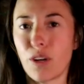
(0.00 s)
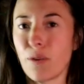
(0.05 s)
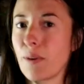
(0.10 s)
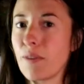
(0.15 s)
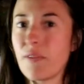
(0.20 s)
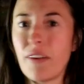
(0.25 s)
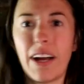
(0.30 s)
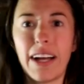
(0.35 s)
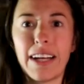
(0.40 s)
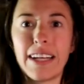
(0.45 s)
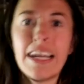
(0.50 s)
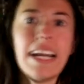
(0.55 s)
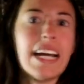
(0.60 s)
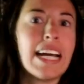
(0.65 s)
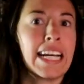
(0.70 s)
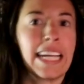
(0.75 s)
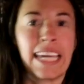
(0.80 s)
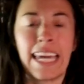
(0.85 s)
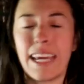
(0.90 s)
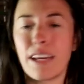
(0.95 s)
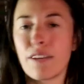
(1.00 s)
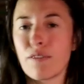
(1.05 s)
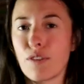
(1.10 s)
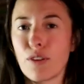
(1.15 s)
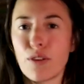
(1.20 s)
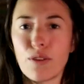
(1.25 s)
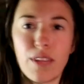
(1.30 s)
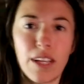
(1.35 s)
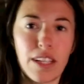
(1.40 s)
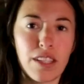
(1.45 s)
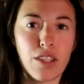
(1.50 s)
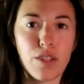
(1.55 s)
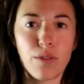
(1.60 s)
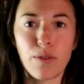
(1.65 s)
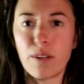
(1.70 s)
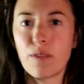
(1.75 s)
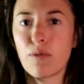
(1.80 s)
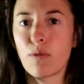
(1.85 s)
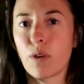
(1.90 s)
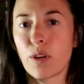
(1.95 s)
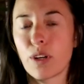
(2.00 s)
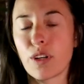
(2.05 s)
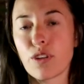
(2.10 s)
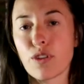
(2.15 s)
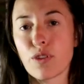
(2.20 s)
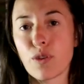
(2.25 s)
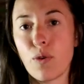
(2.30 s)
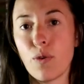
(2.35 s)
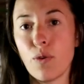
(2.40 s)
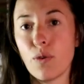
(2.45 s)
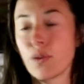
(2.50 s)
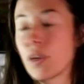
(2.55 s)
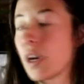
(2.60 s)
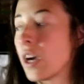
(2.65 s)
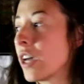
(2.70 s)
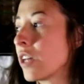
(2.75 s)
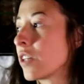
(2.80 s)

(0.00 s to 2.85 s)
We've had canned food that's three, four years old.